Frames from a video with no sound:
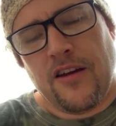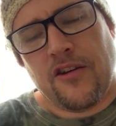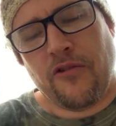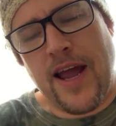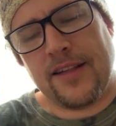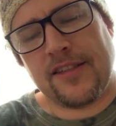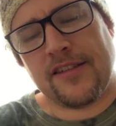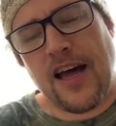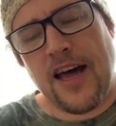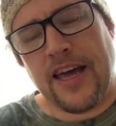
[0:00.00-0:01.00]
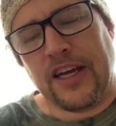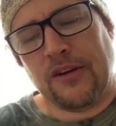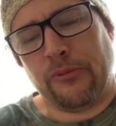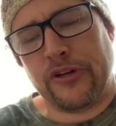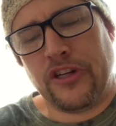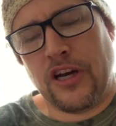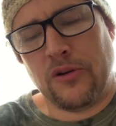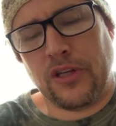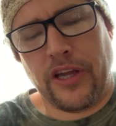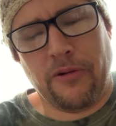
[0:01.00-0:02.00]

Grandsigh would note